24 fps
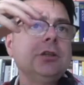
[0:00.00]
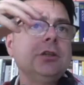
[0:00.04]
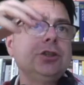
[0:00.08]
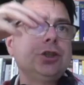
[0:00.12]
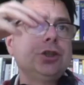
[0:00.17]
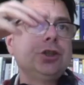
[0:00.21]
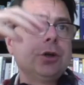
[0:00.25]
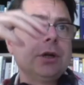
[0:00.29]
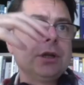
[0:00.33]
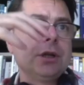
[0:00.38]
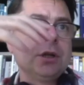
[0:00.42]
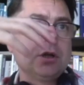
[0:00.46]

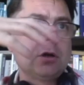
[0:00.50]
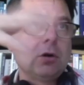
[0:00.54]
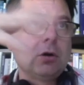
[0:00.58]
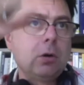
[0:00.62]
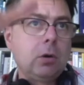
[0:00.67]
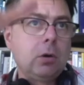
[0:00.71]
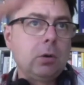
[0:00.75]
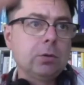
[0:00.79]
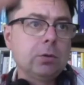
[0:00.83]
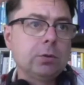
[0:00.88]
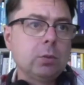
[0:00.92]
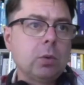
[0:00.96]
during the
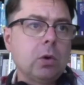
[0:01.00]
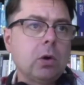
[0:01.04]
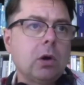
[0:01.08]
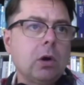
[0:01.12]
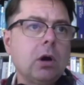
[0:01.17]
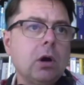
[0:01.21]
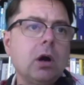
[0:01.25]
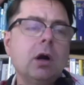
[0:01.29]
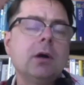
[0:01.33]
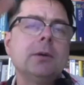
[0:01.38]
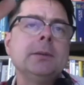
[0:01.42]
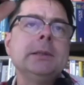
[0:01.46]
Cold
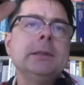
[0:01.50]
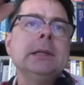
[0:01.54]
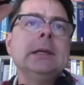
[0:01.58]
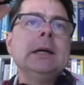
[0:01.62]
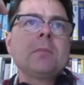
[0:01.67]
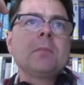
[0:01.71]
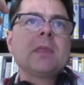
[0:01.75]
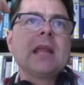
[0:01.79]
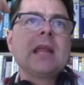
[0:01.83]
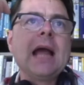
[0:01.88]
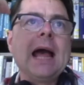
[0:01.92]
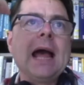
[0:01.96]
War
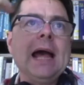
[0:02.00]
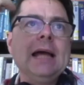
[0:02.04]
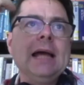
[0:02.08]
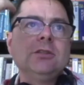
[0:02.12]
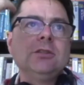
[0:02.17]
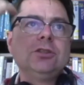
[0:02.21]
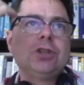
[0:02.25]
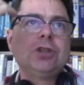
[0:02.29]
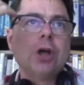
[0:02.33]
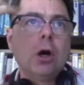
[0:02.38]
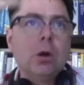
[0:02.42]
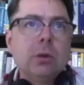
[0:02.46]

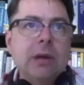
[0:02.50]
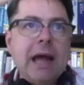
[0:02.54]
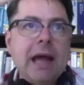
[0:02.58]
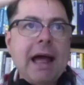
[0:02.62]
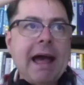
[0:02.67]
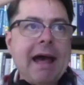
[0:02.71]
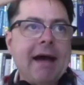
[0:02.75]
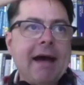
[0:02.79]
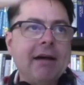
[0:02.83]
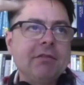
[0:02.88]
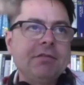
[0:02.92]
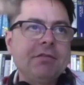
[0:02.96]
and don't
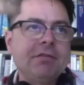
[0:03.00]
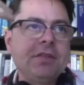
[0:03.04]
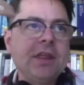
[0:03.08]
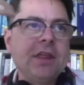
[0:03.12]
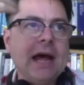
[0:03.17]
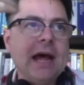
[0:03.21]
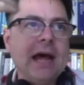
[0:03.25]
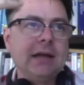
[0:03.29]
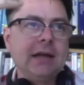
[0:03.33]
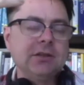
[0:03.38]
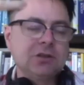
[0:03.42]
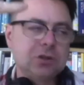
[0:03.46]
have
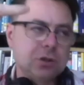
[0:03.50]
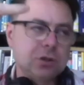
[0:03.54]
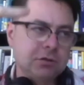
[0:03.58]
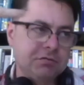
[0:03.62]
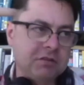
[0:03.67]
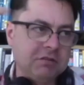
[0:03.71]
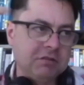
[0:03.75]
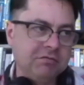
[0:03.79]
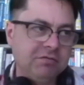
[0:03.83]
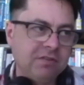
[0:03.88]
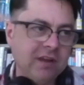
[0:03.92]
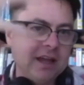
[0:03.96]
that sort of
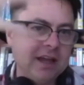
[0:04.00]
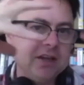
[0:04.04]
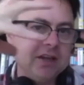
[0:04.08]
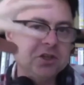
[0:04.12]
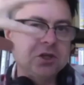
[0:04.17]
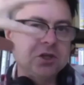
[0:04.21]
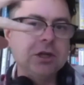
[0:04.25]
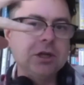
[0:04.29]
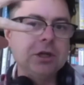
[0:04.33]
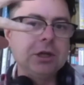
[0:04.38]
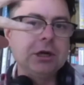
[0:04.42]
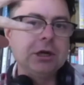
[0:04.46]

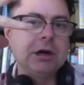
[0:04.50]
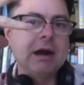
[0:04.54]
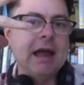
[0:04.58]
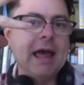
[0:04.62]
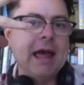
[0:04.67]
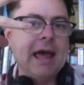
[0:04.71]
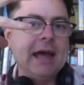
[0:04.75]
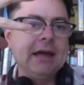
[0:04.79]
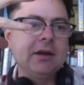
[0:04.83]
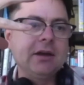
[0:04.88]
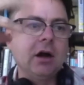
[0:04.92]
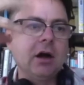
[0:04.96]
conflation in their
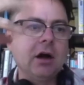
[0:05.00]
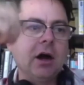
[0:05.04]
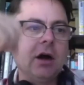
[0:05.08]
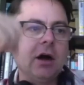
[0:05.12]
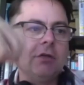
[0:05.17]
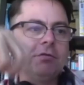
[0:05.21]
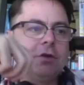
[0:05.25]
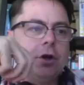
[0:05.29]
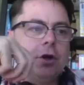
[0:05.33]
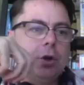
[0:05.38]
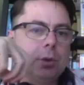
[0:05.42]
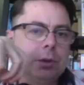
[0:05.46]
head
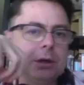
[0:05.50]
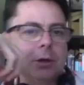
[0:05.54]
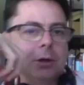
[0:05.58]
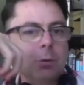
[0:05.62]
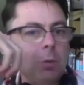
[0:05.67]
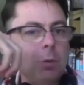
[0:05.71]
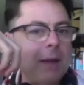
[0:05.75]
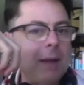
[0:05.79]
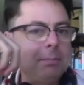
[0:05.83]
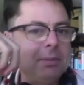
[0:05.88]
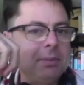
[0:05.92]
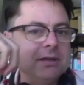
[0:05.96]
of nuclear
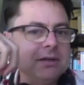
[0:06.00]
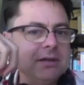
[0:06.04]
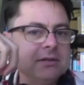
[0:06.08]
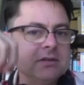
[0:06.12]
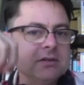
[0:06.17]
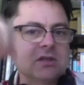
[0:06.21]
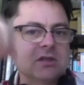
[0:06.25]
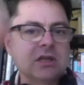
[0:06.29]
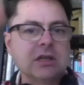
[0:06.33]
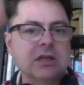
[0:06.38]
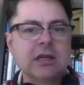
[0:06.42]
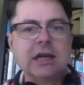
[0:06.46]

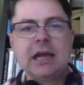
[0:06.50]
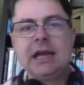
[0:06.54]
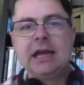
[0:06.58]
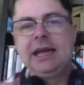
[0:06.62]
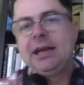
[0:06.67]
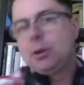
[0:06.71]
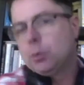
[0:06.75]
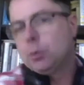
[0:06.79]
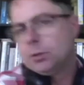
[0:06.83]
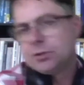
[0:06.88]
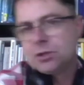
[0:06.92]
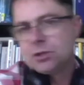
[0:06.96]
weapons
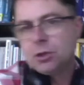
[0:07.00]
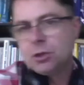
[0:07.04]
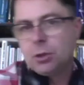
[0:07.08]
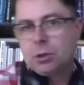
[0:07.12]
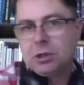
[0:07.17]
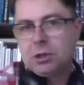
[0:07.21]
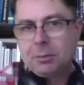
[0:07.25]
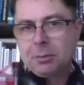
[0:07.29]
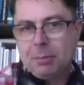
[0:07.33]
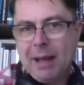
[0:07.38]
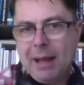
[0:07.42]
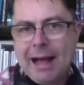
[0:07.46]
equals
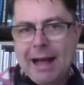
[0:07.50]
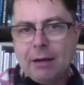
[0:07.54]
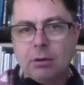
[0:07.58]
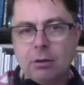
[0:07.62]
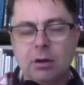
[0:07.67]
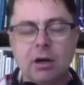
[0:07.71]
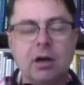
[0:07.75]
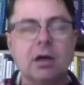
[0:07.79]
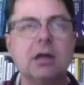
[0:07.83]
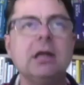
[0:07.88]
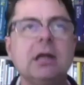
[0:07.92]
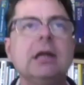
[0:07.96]
nuclear
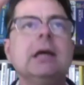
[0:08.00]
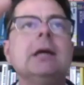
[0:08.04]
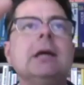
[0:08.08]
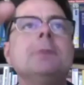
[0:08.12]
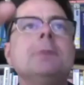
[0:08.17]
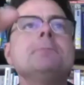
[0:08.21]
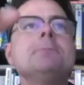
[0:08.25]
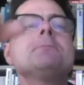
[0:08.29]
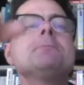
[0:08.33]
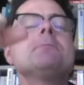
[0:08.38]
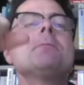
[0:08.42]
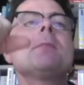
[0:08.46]
power,
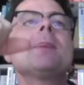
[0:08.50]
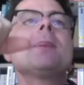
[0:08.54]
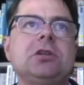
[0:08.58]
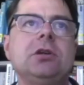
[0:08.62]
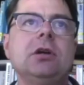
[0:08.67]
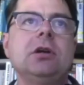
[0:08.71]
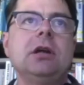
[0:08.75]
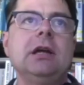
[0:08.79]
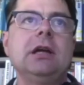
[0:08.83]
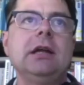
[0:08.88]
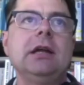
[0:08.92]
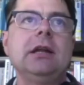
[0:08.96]

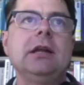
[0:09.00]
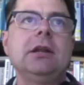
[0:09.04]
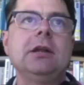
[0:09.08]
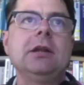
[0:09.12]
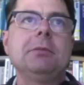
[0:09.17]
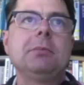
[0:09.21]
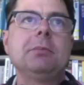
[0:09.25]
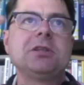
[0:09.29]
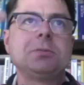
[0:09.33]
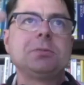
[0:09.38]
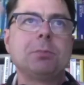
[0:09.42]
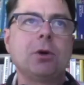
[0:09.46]
eh, they're
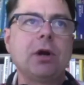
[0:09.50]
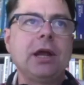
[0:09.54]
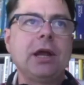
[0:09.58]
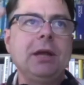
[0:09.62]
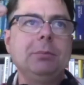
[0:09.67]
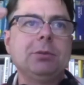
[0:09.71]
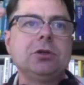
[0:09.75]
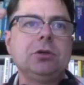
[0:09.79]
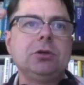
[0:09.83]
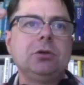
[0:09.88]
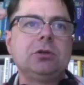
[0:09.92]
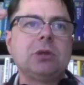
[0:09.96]
much more
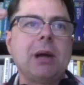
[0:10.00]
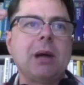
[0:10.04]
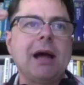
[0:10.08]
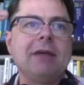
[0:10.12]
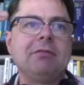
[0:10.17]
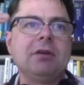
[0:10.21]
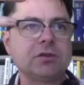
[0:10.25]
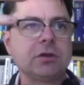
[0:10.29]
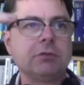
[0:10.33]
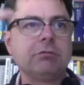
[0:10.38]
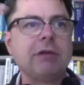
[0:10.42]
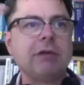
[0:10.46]
able to
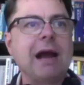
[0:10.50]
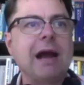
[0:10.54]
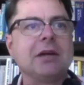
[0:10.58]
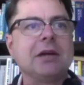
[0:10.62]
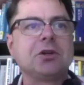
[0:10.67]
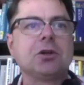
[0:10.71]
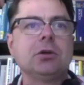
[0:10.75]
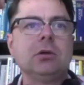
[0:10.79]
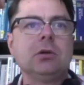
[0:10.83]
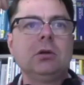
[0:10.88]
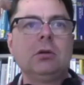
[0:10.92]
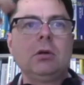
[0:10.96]
have a
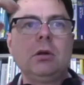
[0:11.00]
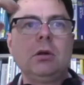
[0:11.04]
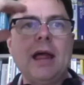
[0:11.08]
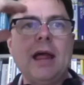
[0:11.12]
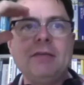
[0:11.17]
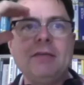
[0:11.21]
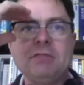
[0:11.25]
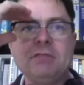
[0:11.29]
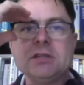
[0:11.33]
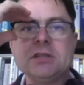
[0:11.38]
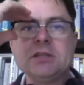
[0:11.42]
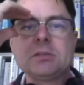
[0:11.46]
rational,
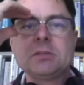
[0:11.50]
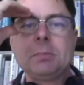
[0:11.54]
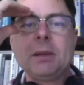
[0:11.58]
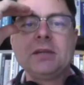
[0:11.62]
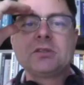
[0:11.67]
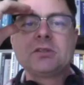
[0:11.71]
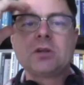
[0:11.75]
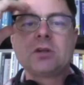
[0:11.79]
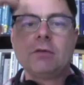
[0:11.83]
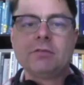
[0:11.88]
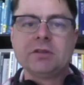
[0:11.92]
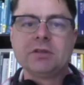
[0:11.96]
evidence
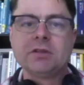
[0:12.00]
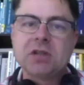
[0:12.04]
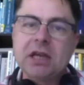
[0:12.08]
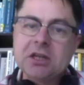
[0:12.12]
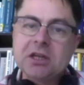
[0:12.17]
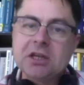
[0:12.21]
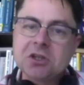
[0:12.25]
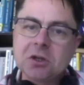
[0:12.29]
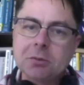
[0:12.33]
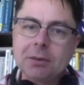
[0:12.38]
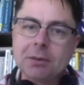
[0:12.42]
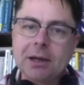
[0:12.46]
based
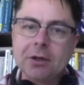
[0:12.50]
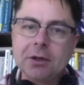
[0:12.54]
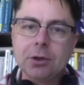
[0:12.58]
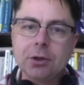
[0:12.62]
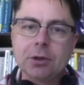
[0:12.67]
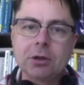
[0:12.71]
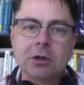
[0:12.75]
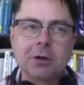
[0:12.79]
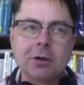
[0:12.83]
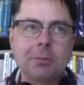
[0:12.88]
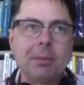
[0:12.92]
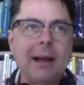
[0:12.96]
conversation about
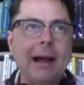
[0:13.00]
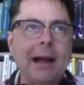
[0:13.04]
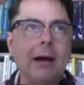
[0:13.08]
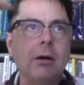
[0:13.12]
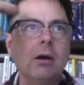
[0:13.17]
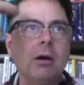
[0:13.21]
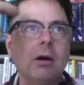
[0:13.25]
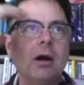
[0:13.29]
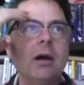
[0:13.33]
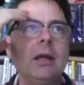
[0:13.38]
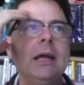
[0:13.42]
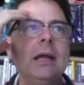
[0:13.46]
nuclear
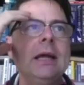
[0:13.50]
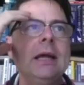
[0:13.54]
power.